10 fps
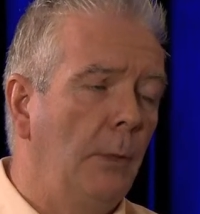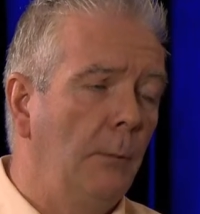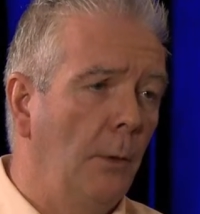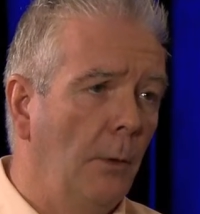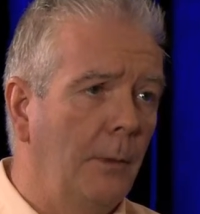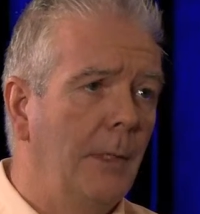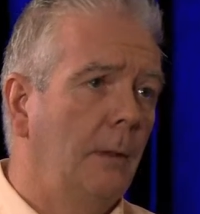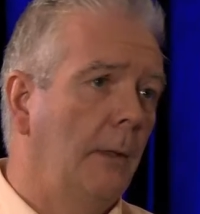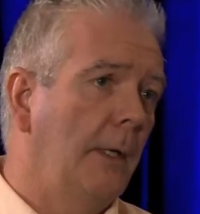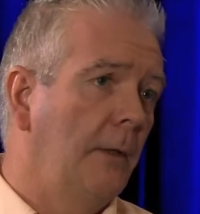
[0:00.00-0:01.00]
built,
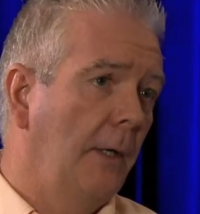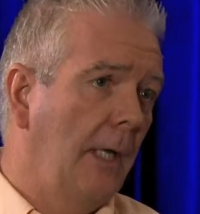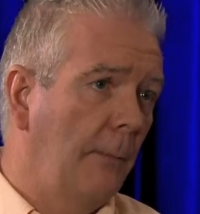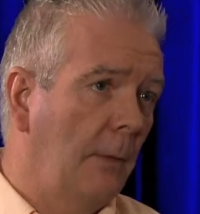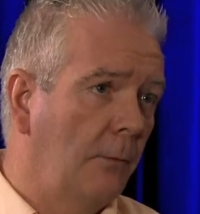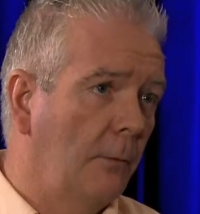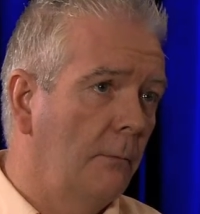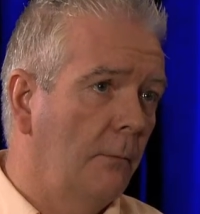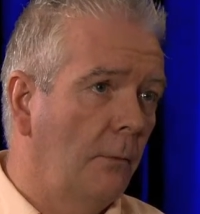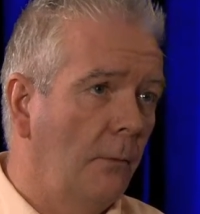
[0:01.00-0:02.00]
like dynamic
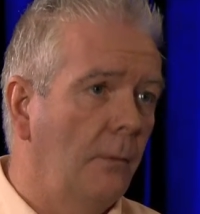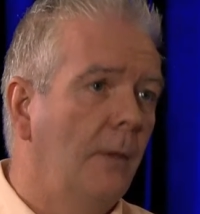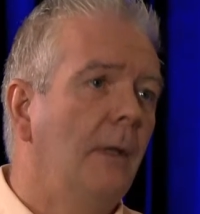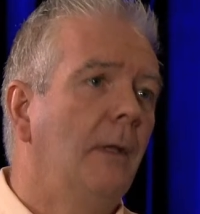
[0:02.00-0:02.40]
services,